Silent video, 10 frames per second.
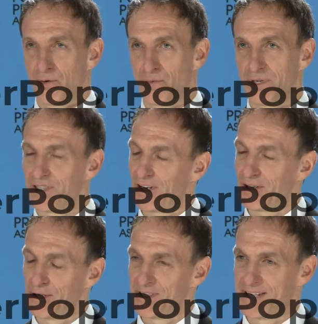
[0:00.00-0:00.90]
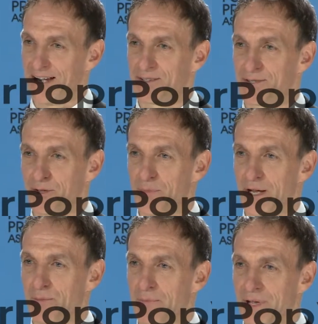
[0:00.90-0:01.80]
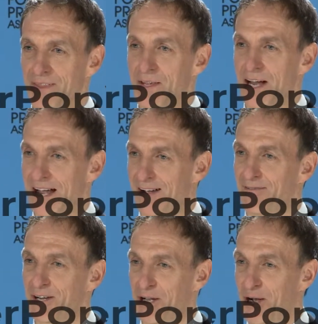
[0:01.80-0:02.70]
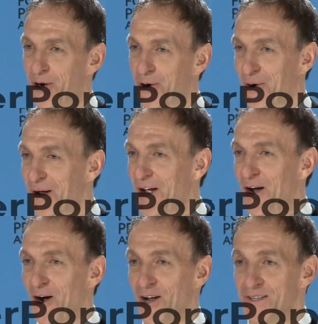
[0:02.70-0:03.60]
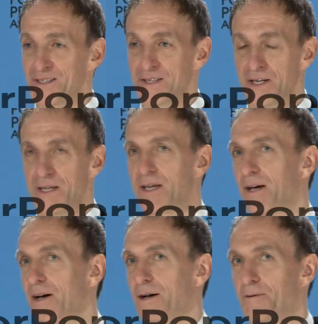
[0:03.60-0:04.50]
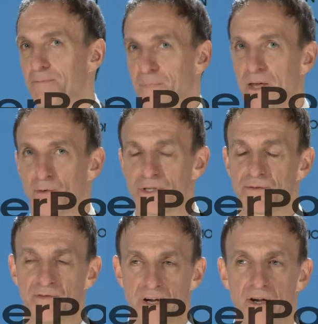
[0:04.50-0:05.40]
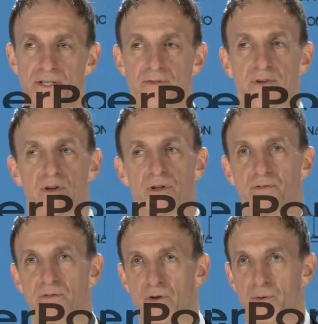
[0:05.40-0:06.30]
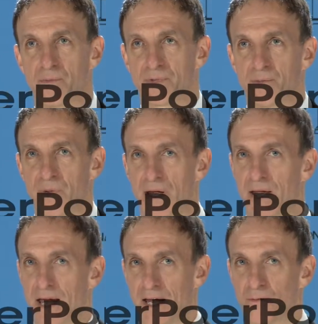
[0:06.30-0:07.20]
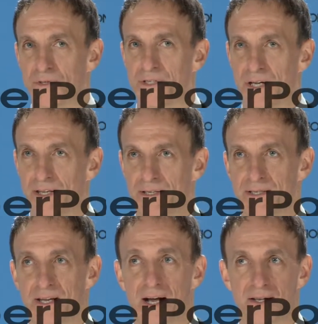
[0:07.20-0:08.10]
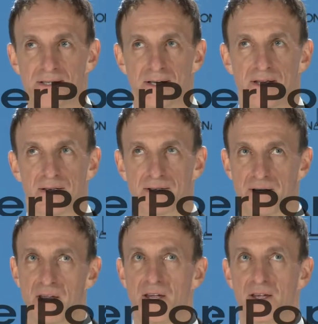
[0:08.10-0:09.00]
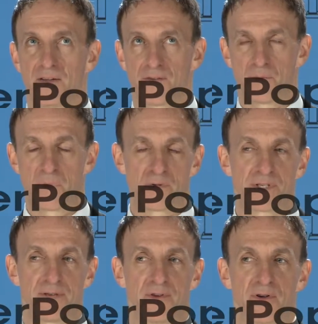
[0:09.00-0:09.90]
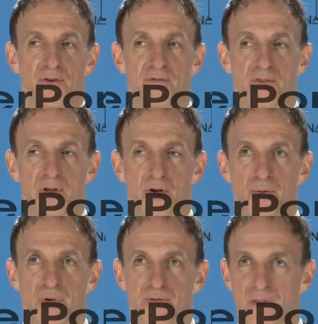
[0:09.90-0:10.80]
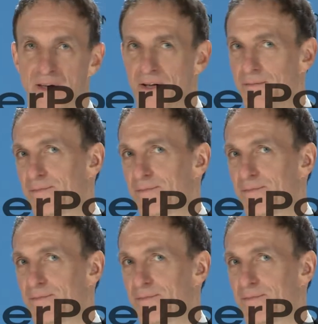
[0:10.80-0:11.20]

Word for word: we shared those doubts still about a month and a half ago, honestly. Um, it was a very difficult film to make. Ang will say this, and I'll say this. It's the most difficult film of the